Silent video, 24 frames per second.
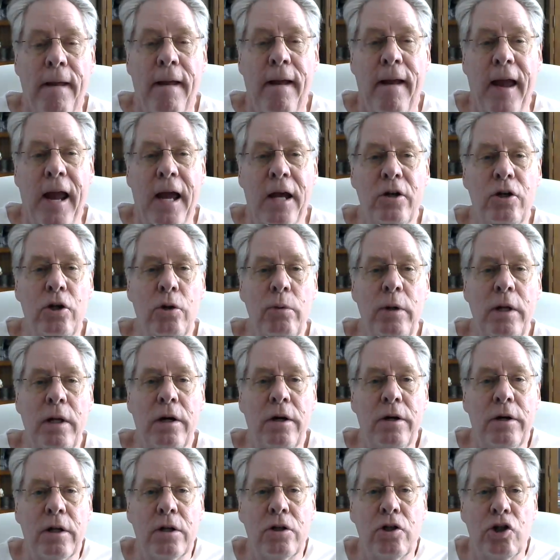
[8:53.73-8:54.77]
And you
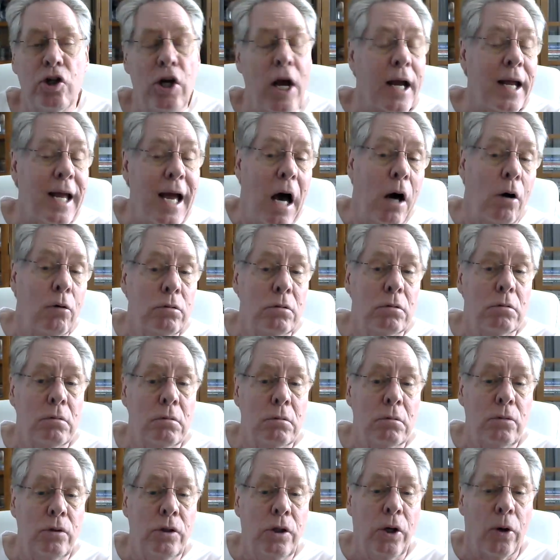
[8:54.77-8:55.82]
needed to check out
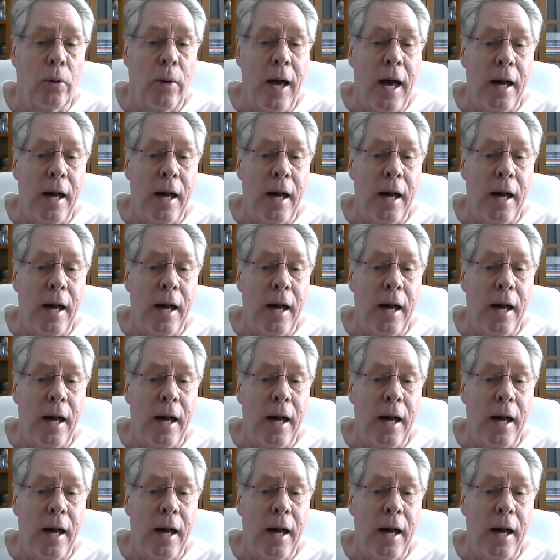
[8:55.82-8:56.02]
your